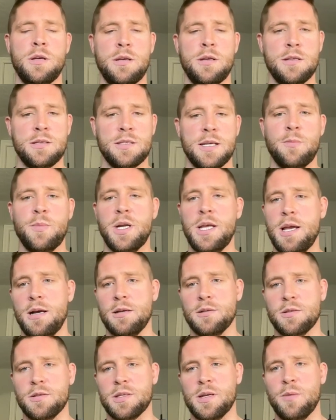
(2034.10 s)
somebody
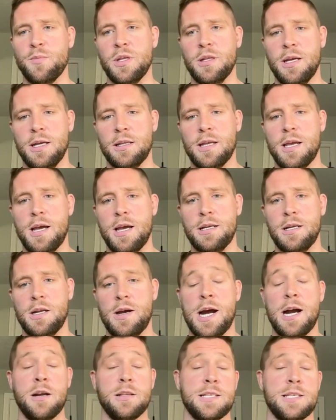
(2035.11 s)
else or something like that.
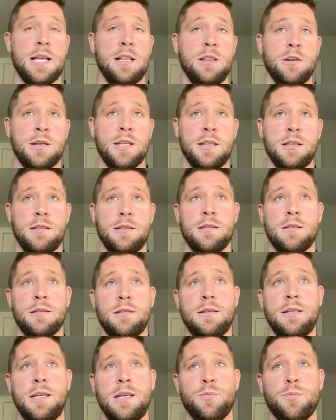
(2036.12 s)
Now, how does that look in
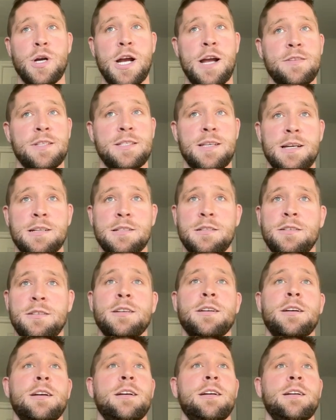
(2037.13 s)
the private
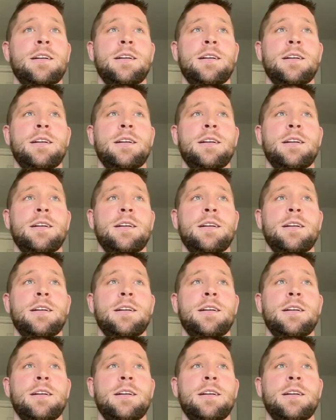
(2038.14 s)
sector?